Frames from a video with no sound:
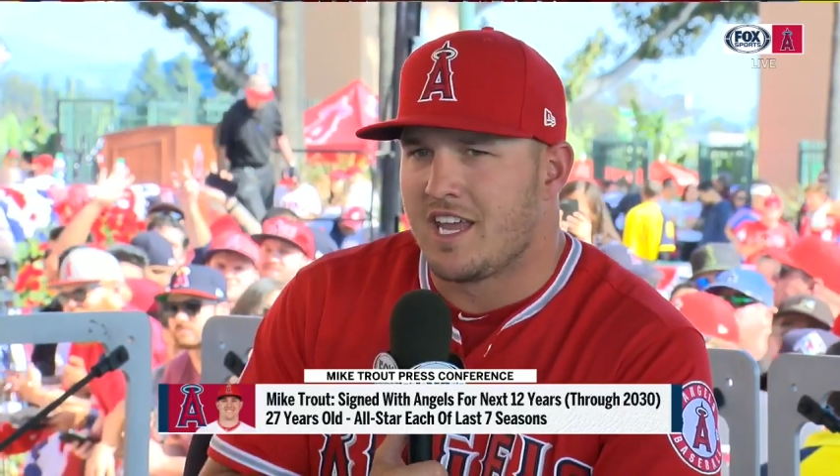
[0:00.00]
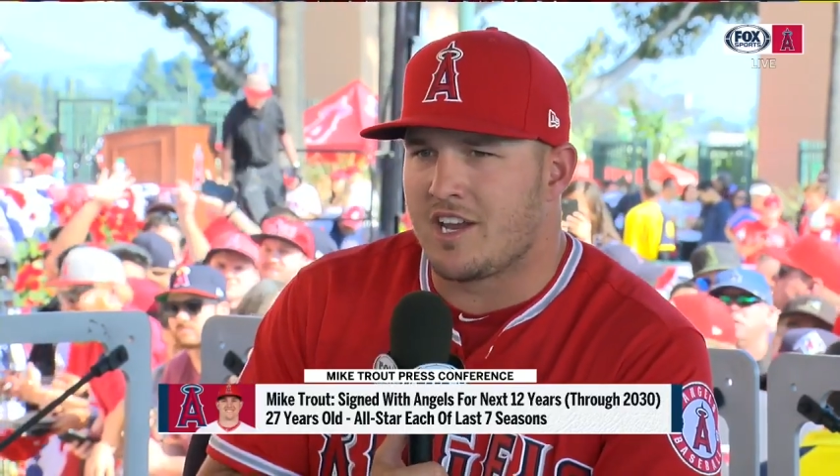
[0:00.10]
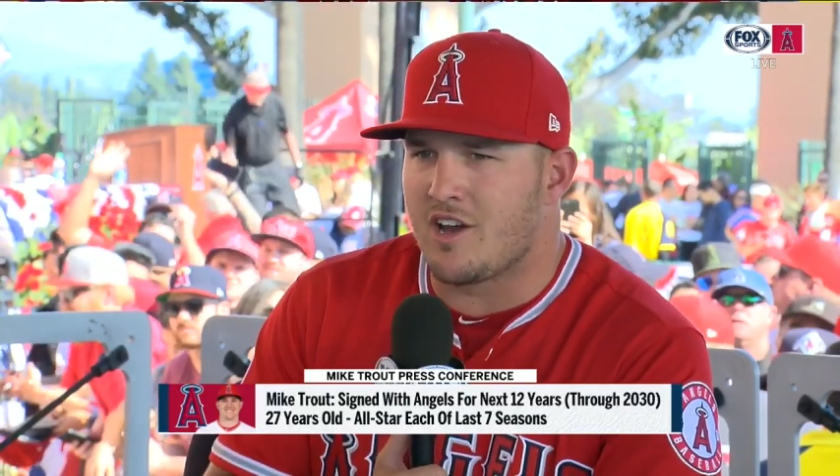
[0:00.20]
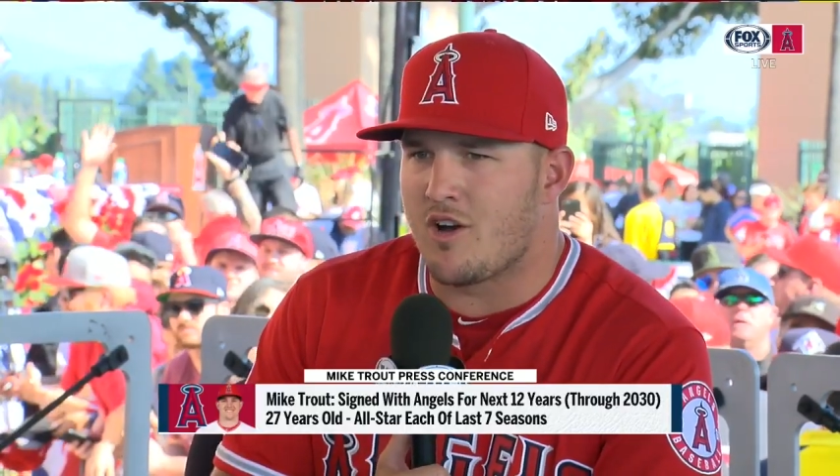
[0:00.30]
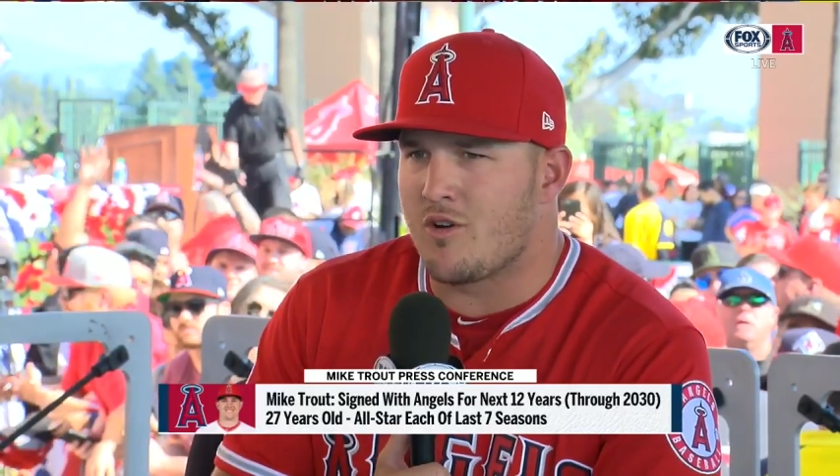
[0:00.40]
you
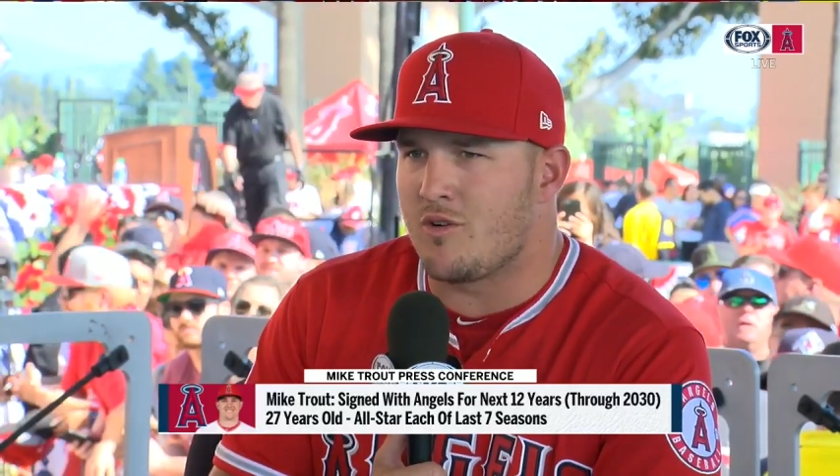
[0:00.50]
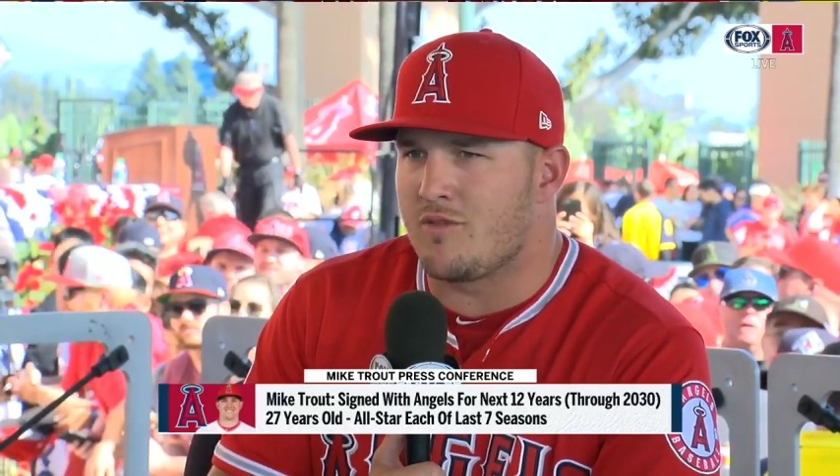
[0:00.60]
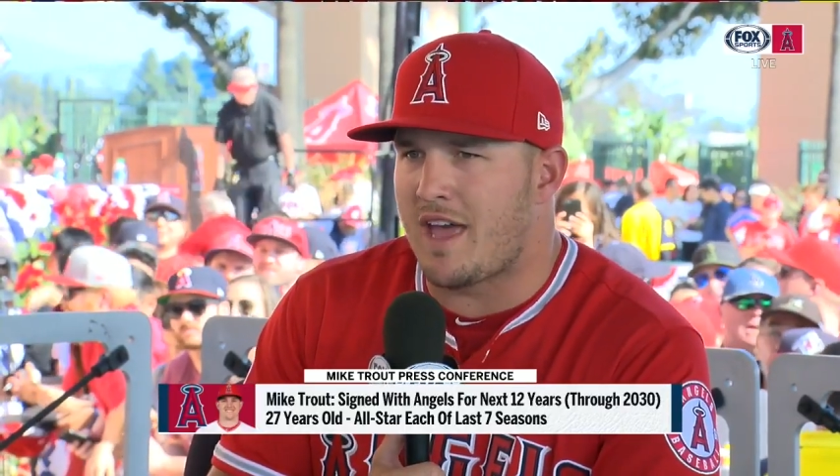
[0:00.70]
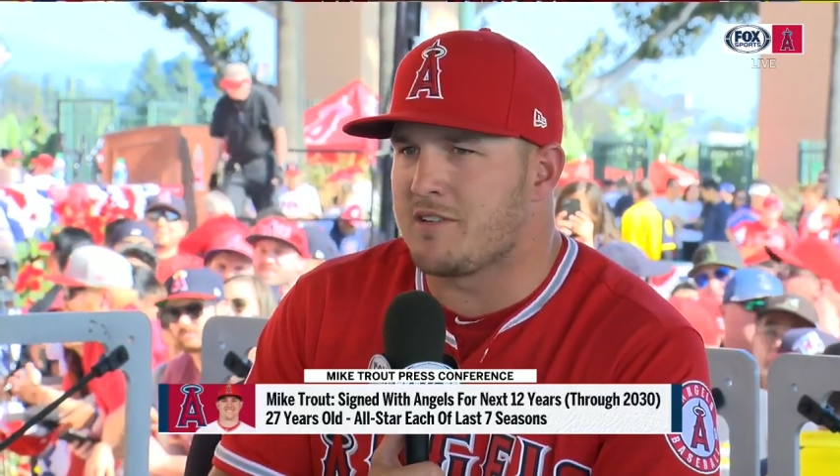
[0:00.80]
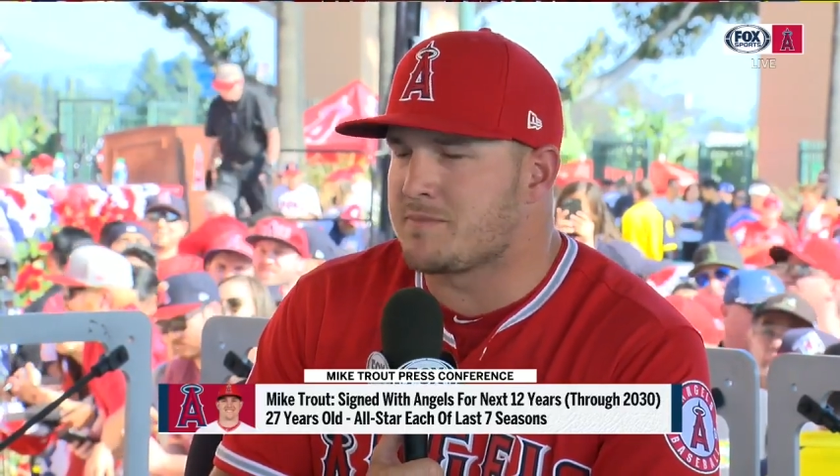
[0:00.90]
know,
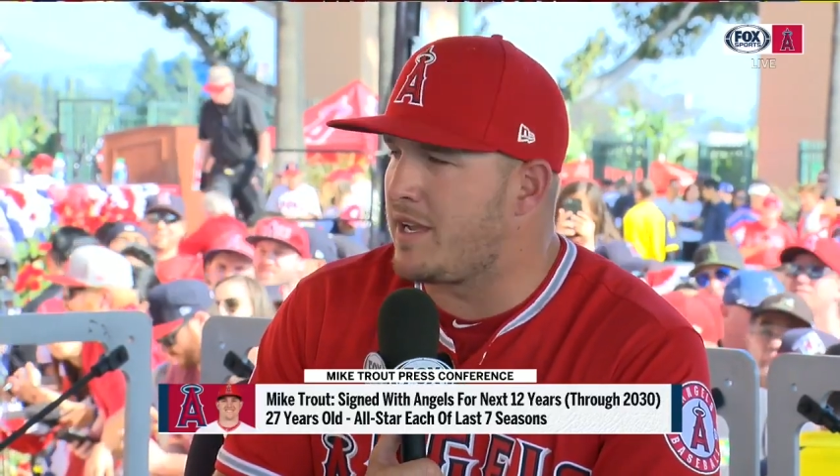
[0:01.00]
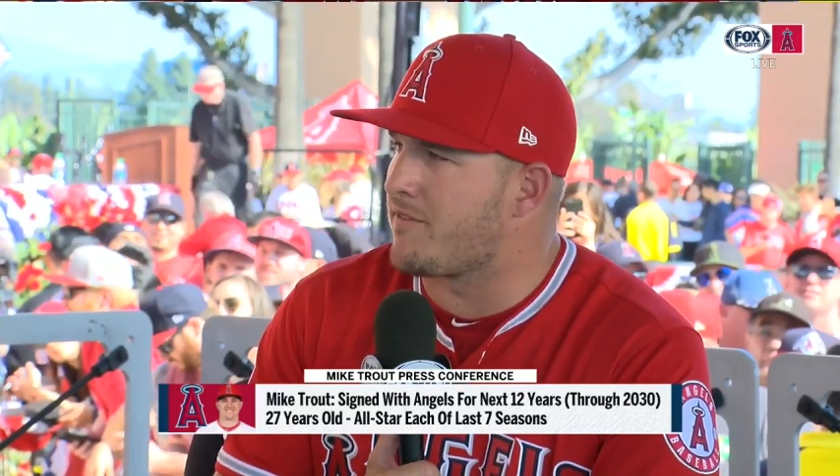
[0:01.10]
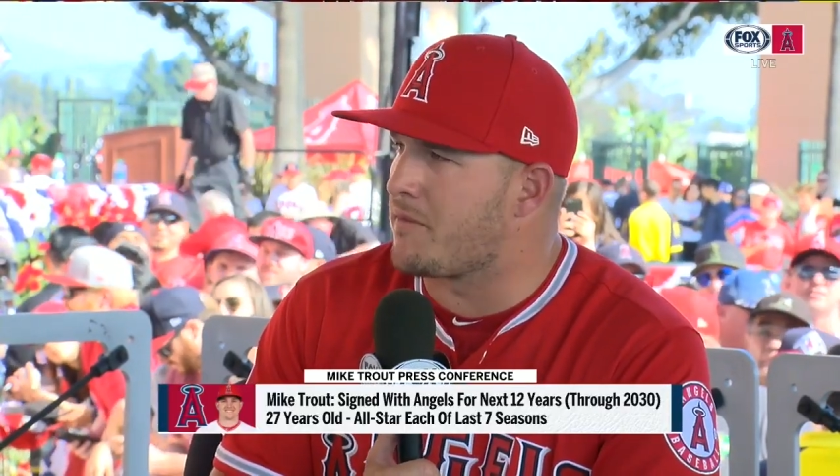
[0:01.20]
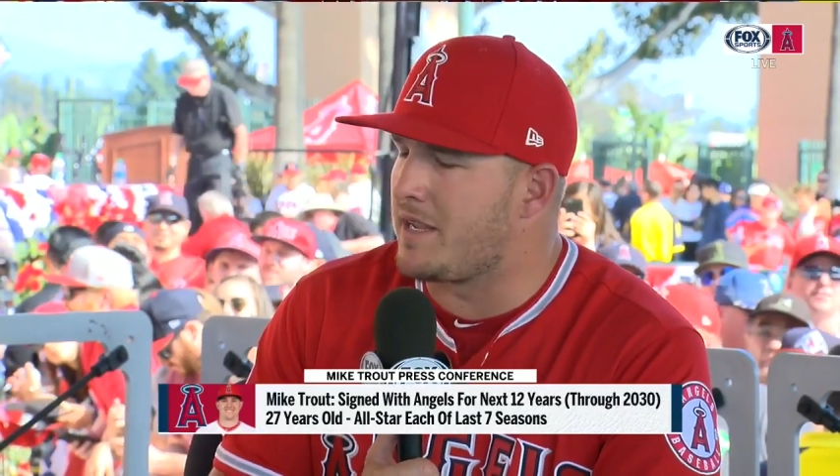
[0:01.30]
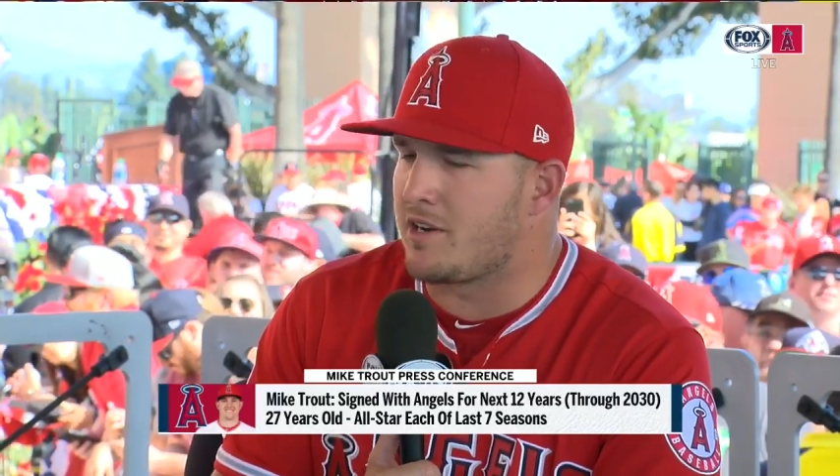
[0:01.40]
that was big
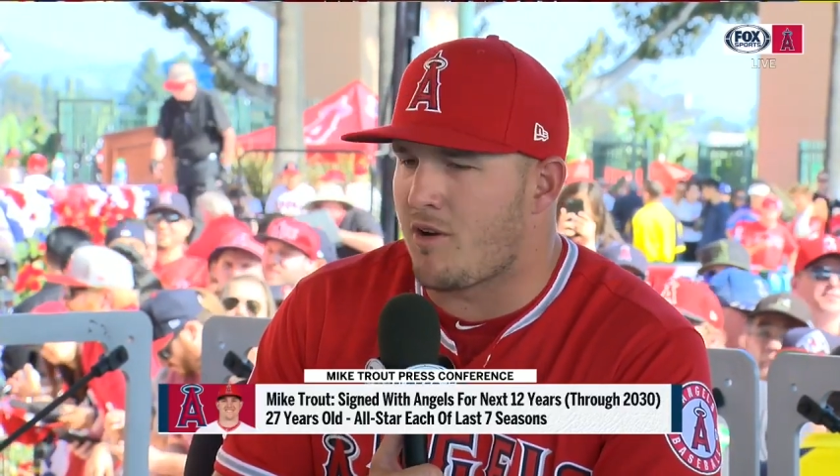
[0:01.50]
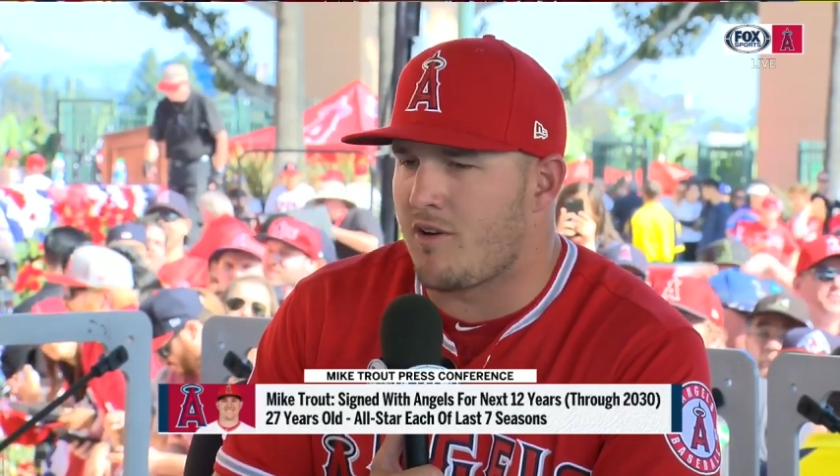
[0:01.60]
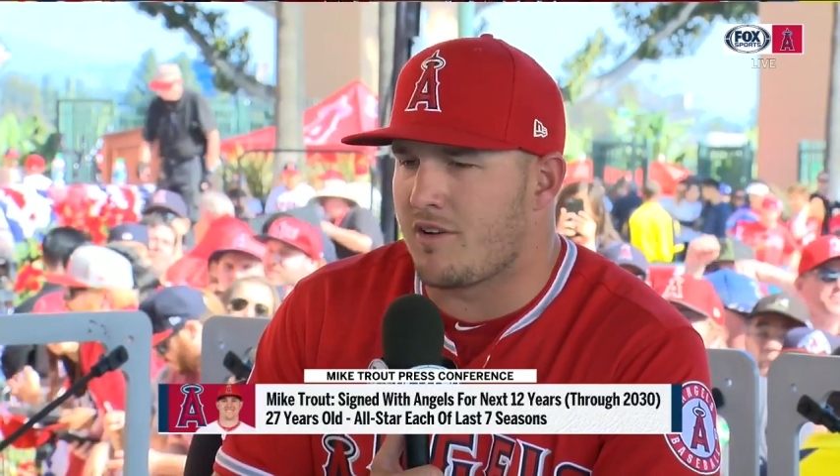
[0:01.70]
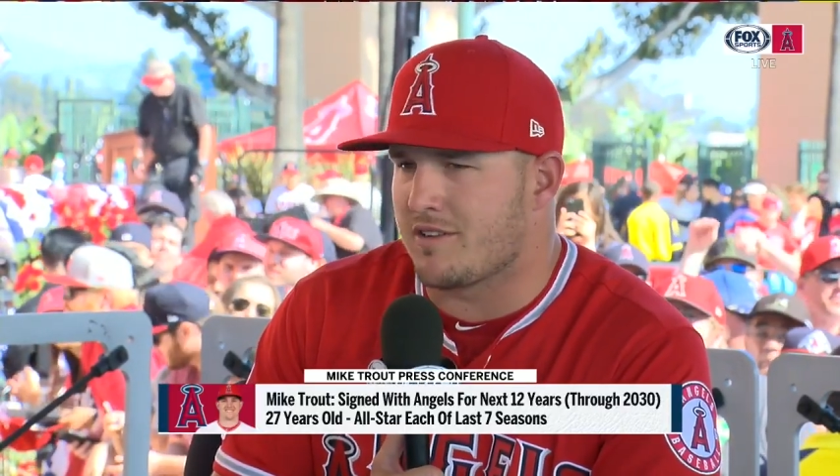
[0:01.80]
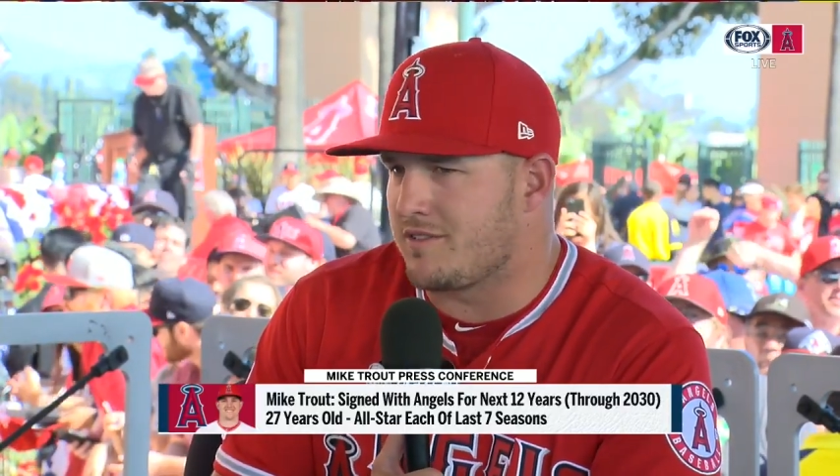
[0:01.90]
for me growing.